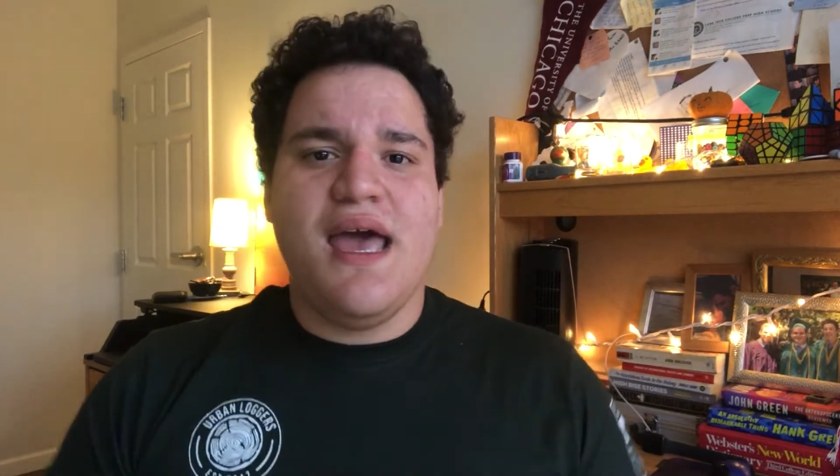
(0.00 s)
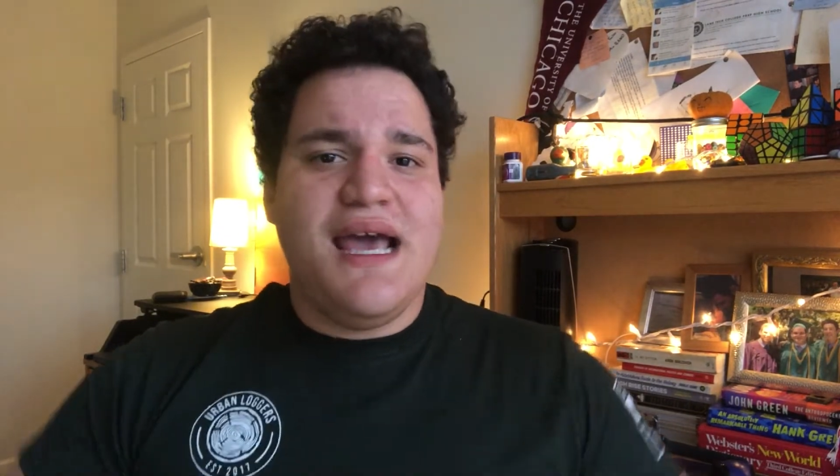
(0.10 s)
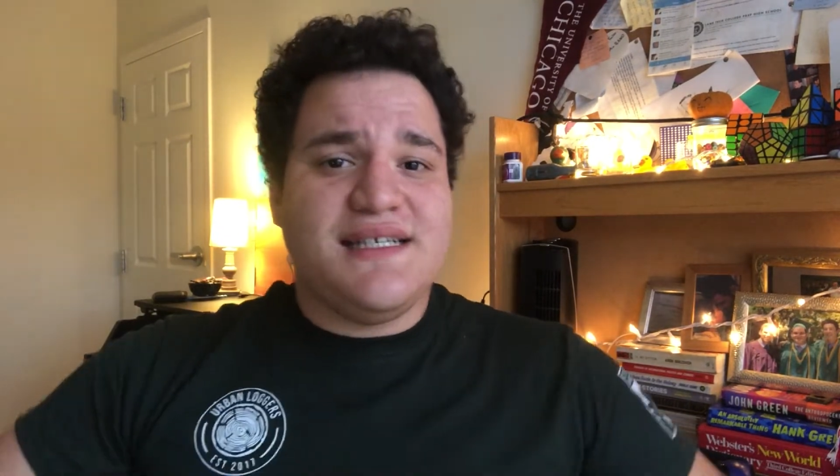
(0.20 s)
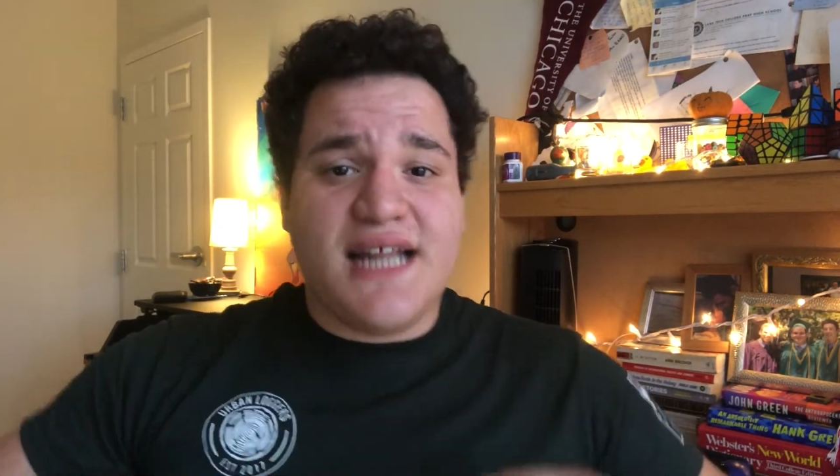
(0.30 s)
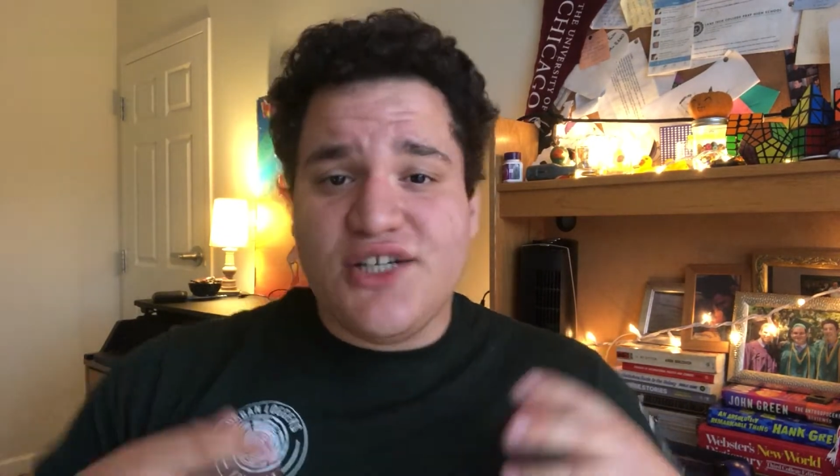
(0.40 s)

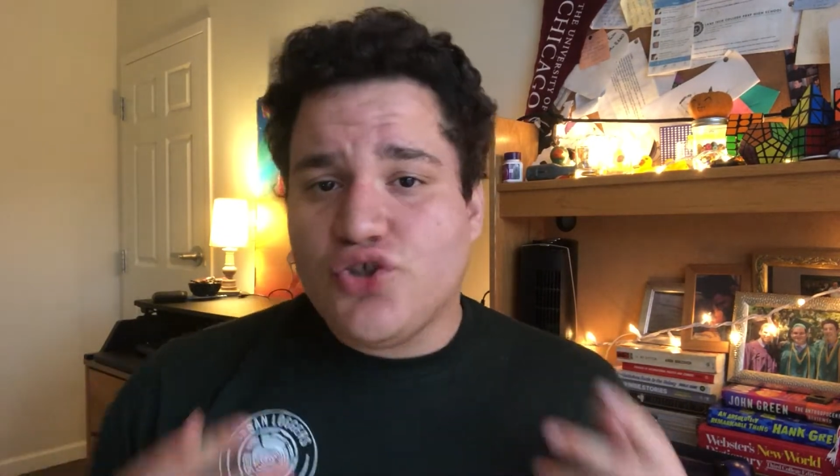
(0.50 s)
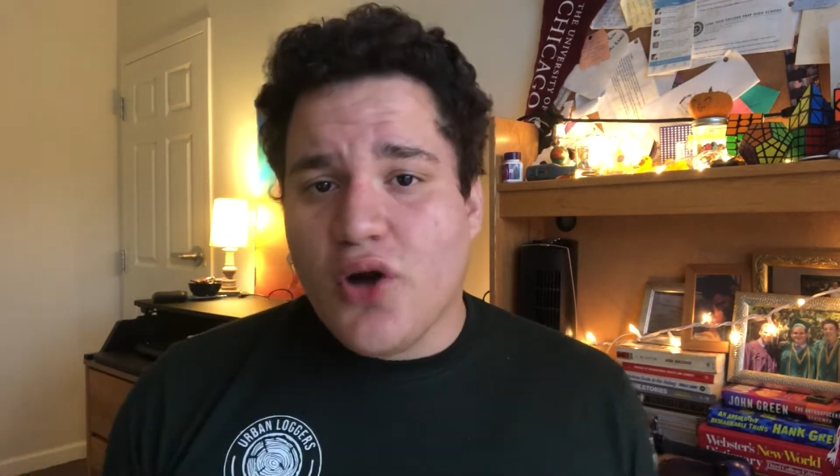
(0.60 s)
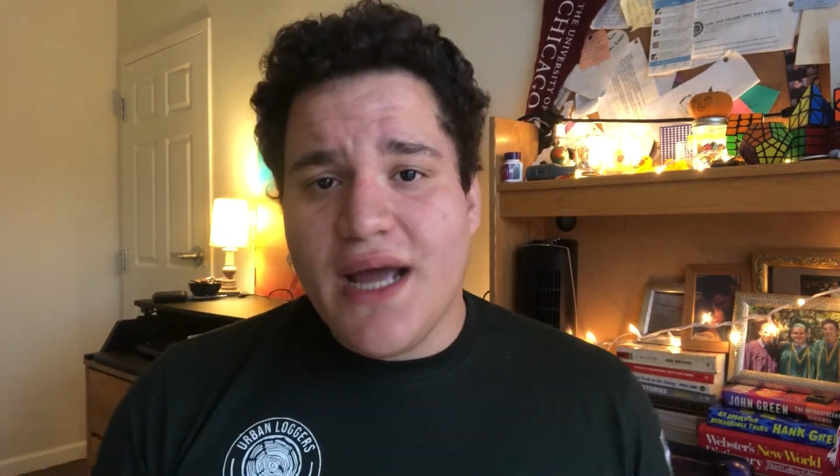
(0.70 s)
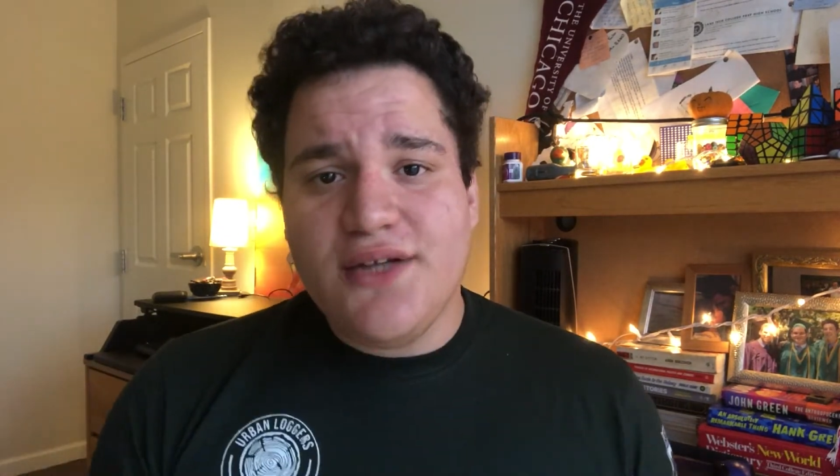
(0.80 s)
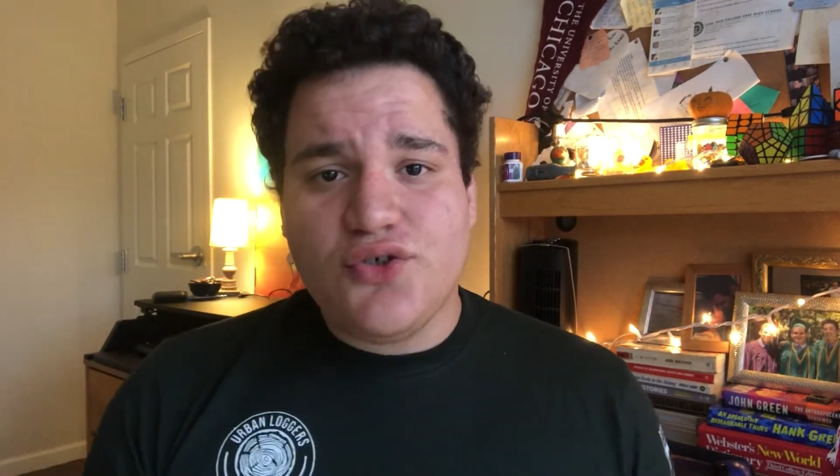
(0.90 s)
is that I
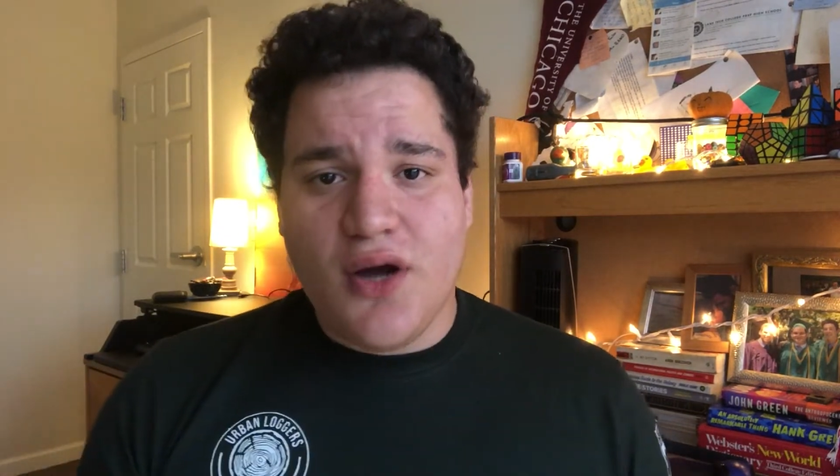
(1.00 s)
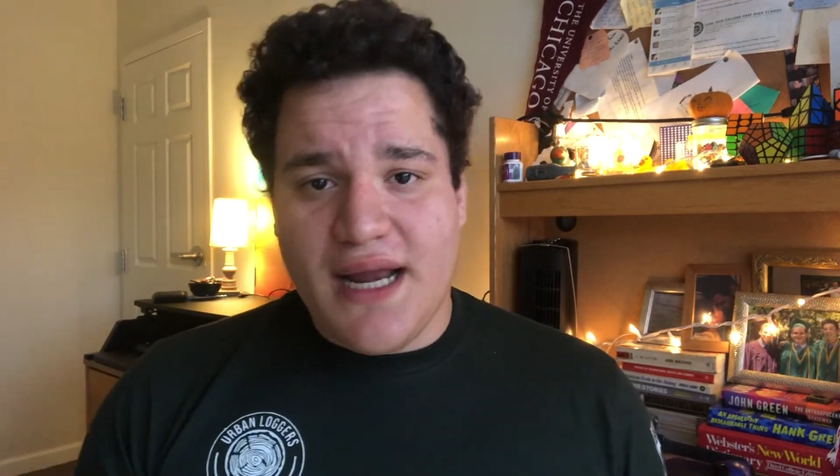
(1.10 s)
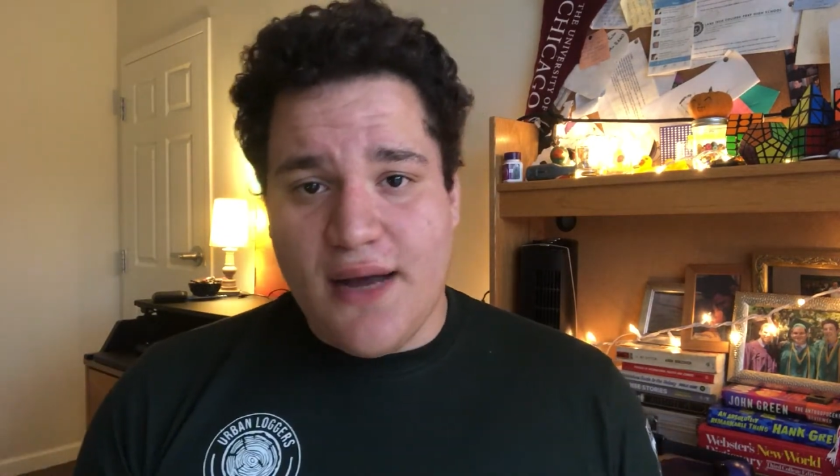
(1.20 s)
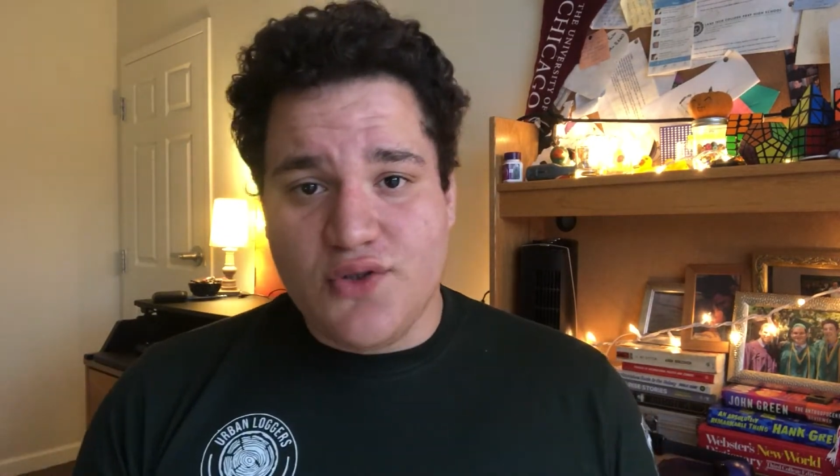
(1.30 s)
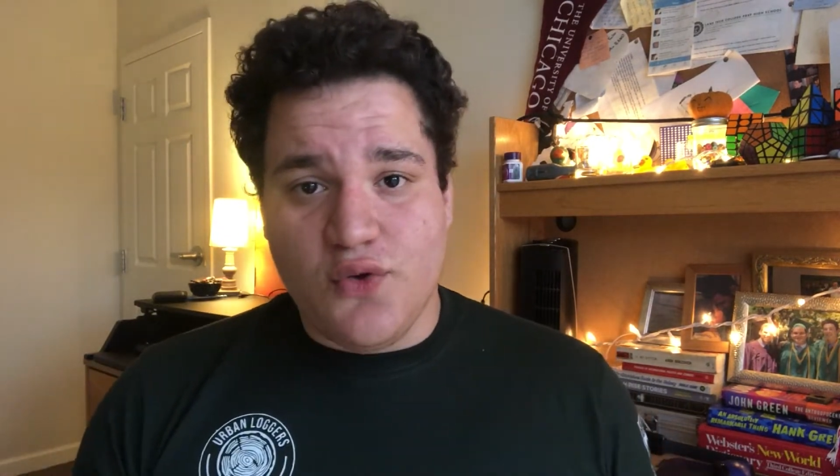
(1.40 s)
try and draw it out